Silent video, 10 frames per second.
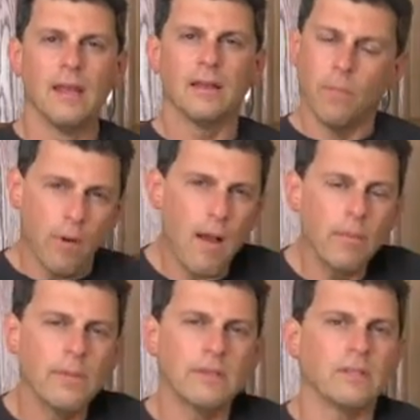The
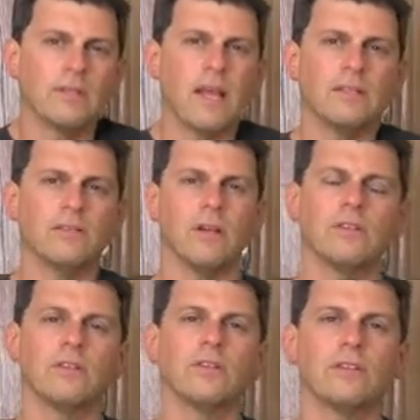problem is that's
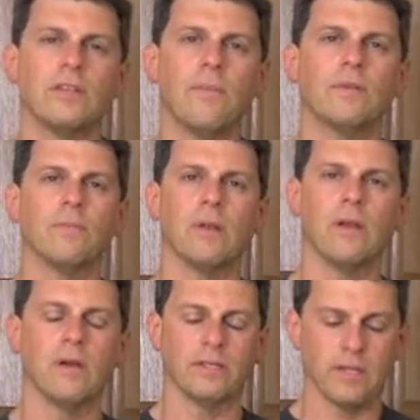such a deception,
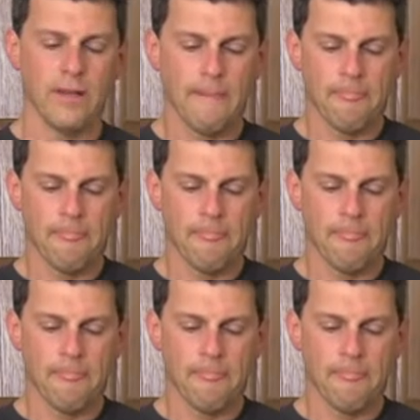because